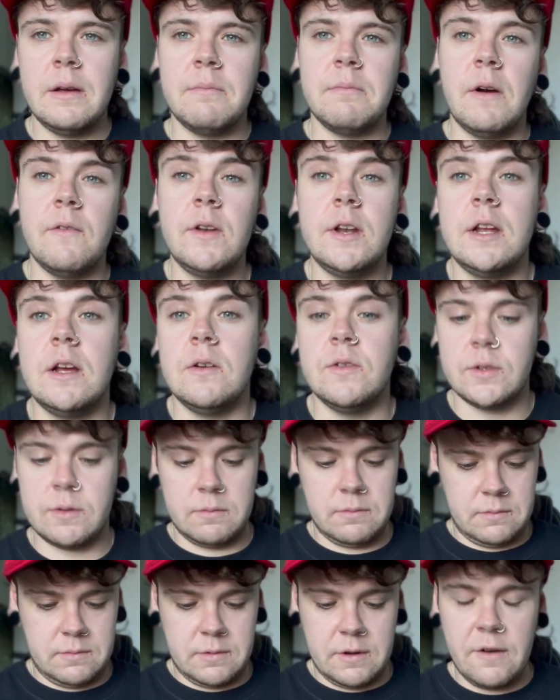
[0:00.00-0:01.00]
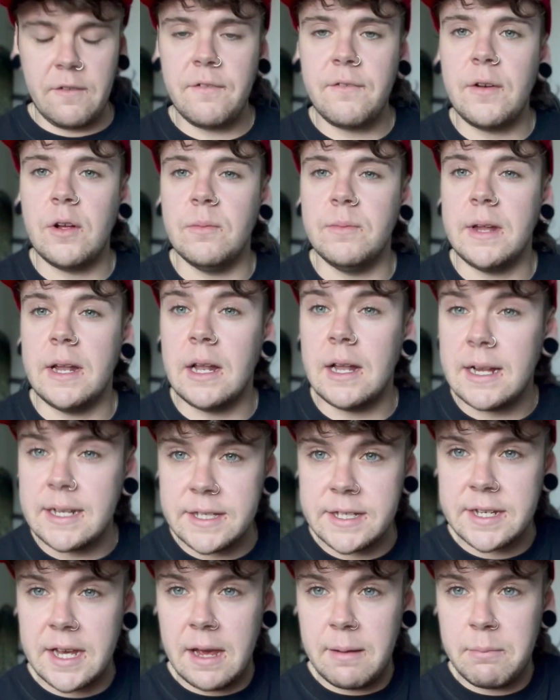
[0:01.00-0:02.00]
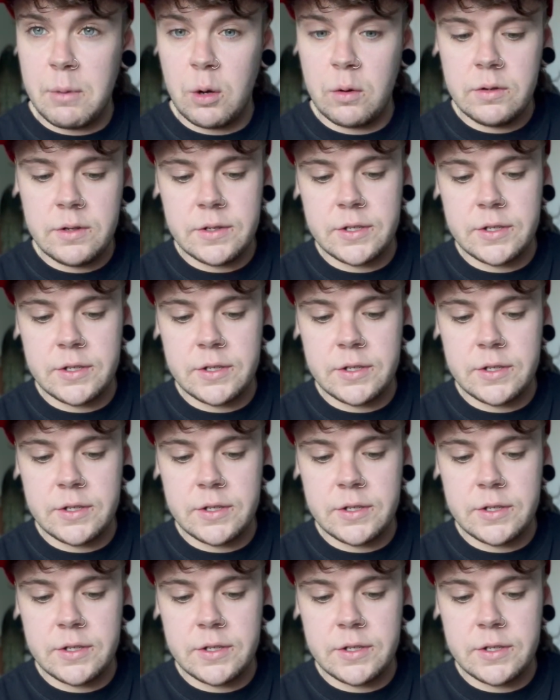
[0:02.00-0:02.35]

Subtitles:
My videos are filmed in landscape mode,